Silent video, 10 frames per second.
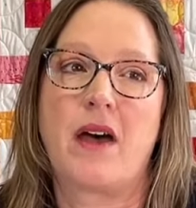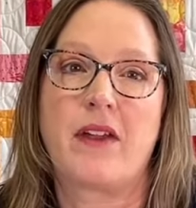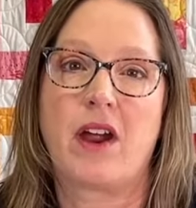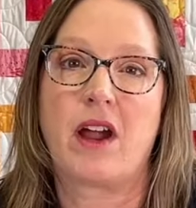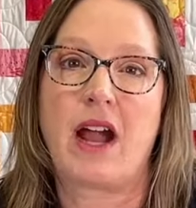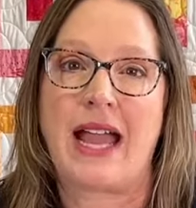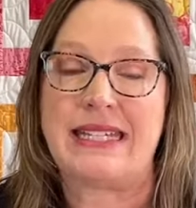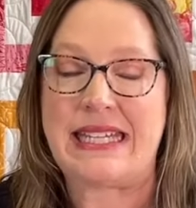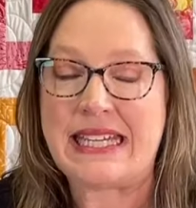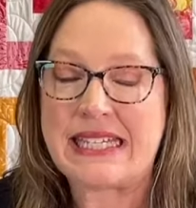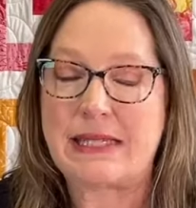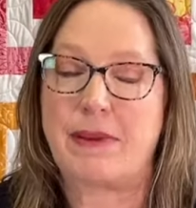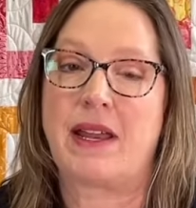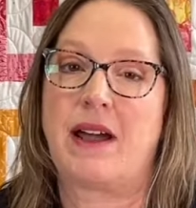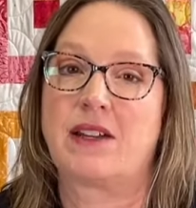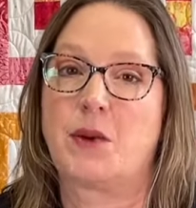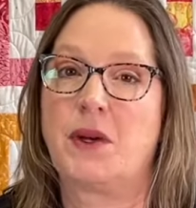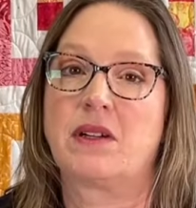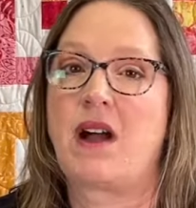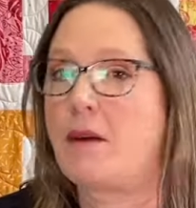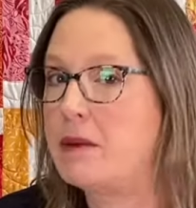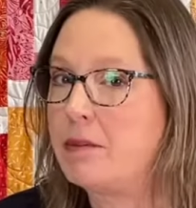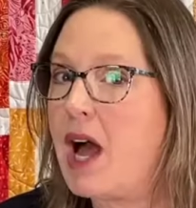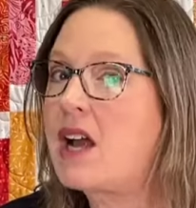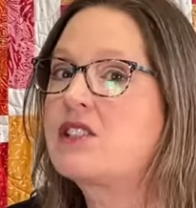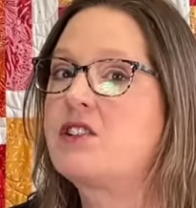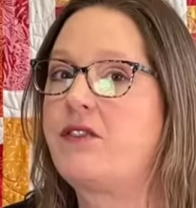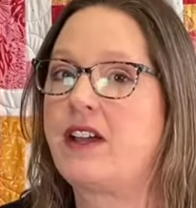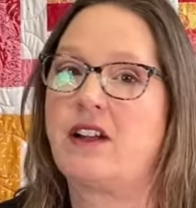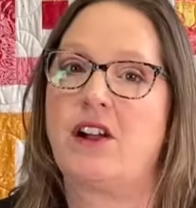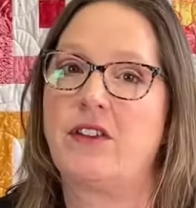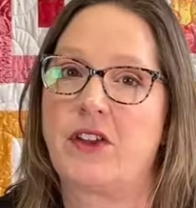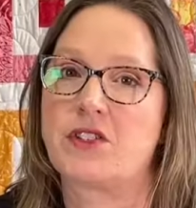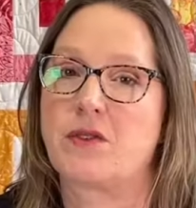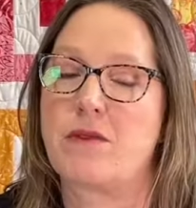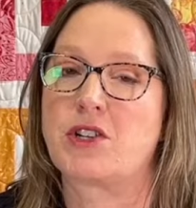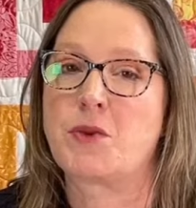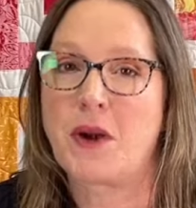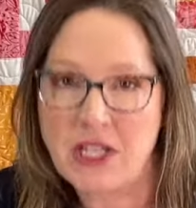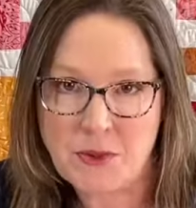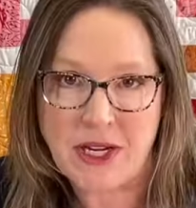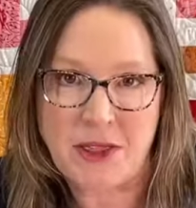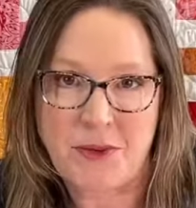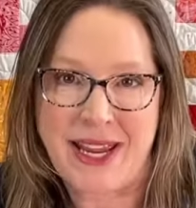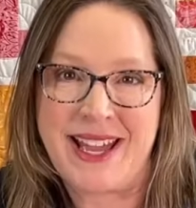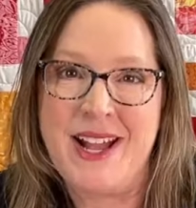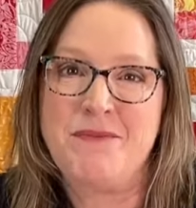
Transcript: other ideas about how to quilt common blocks, you'll find all of those from our twenty twenty-three